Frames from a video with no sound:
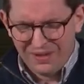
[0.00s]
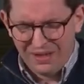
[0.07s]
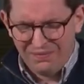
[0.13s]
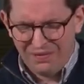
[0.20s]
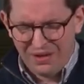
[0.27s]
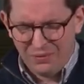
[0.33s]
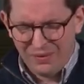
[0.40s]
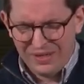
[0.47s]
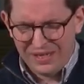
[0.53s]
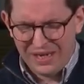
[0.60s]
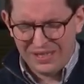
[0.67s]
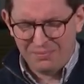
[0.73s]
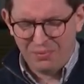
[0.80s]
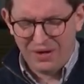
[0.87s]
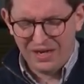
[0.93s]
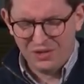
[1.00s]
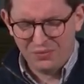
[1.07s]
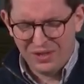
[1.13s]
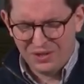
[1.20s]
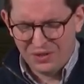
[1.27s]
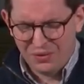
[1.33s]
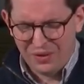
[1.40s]
And Father, we dare to pray as
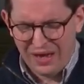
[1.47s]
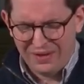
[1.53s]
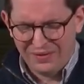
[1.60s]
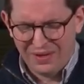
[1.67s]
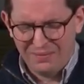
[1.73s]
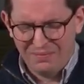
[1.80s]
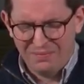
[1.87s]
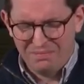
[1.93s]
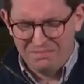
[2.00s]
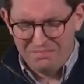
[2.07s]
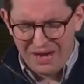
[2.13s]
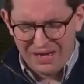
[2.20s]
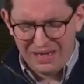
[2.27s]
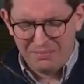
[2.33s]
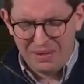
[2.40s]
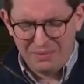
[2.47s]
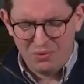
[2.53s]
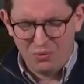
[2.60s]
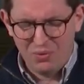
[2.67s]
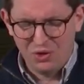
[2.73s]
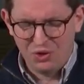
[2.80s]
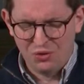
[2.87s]
we do that, that many
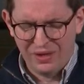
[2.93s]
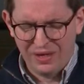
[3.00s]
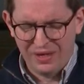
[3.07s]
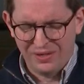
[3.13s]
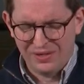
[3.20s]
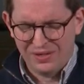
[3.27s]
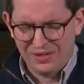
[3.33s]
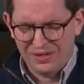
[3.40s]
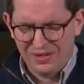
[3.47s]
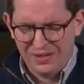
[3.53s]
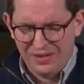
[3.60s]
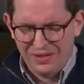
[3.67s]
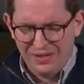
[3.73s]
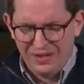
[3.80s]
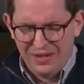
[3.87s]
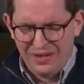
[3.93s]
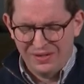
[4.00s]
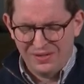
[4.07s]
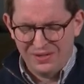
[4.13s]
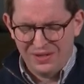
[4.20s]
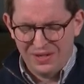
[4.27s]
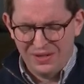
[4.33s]
people would join us
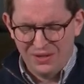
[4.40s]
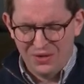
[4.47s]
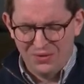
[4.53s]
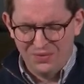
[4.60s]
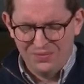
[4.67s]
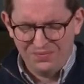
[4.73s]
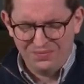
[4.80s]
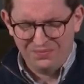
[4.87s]
and see you.